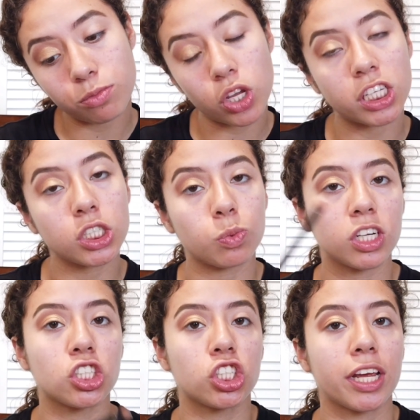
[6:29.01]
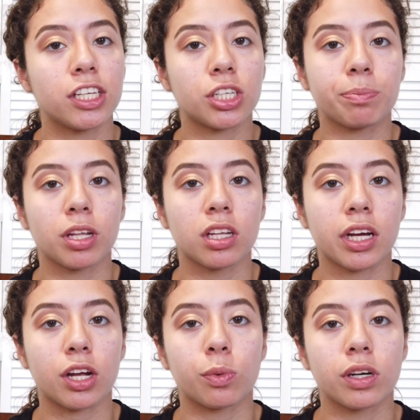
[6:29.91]
so I just want to change up the look.
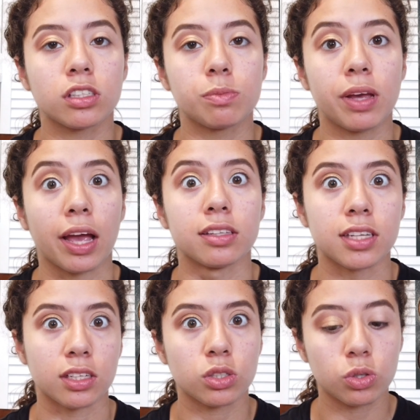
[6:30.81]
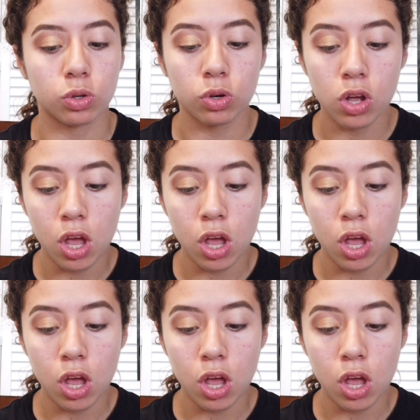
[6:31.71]
I don't want it to be identical.